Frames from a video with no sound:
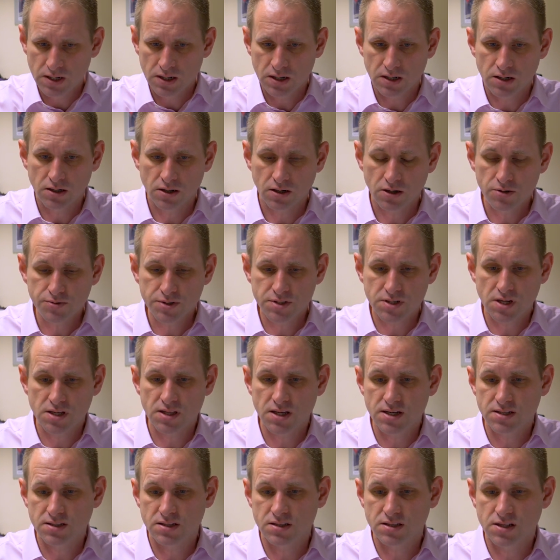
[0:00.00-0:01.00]
I would say
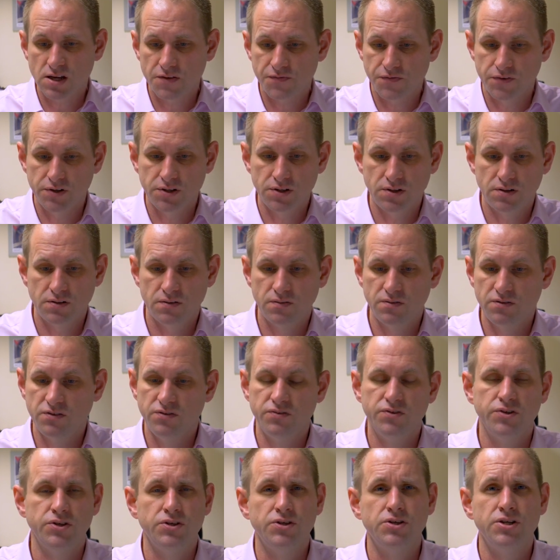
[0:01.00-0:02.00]
that's a definite,
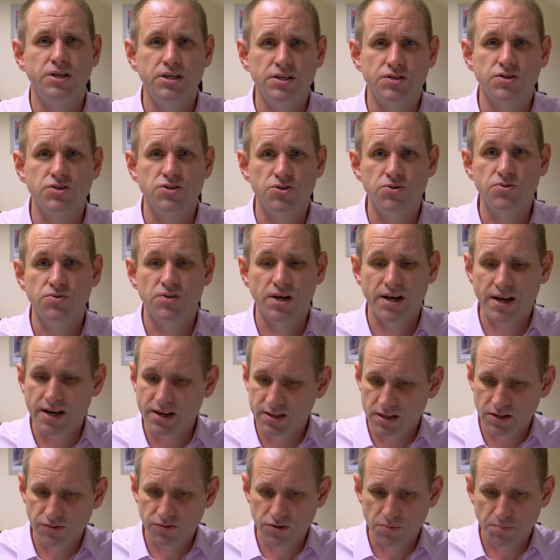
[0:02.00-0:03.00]
you need to do that.
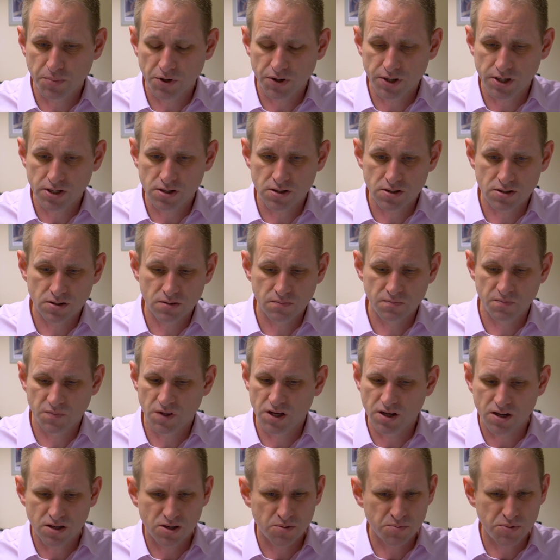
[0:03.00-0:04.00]
If you're buying
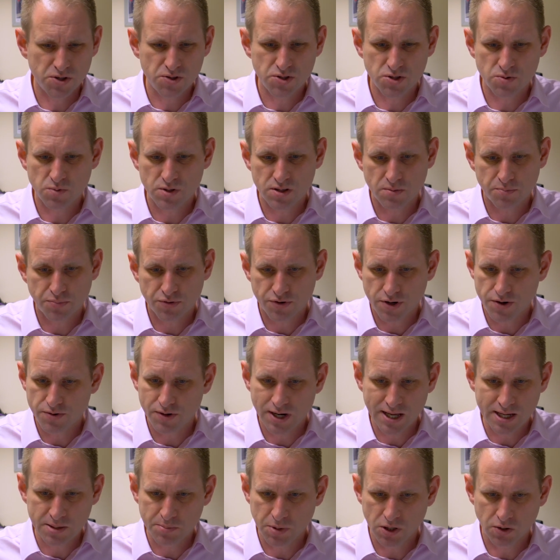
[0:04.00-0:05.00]
a computer with a Pro
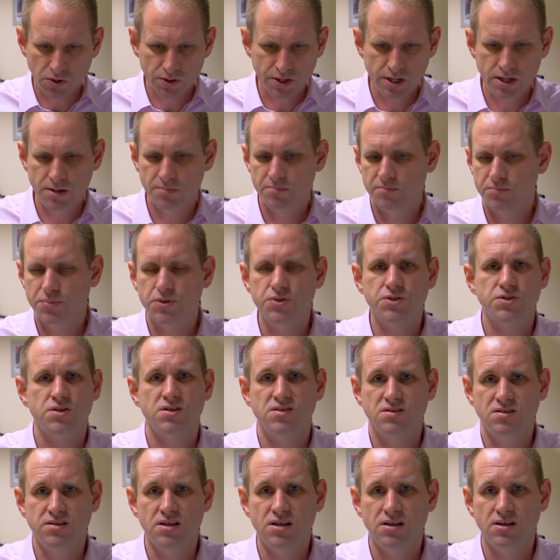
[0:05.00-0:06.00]
label on it, put
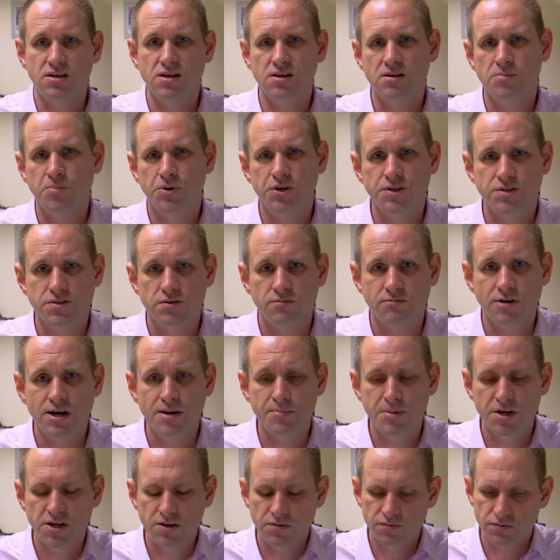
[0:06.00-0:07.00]
16GB of
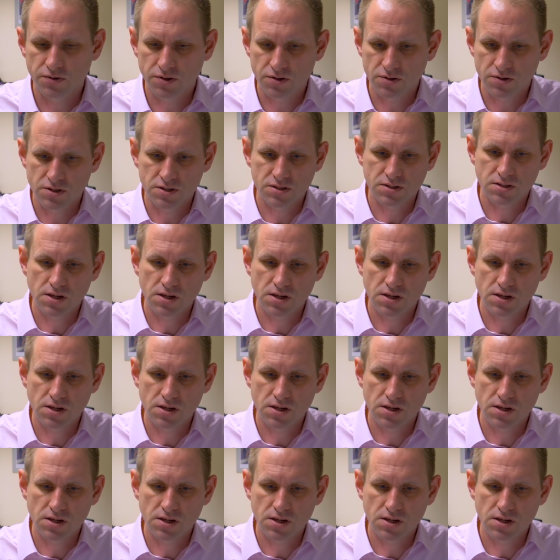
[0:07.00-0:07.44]
RAM in it, for goodness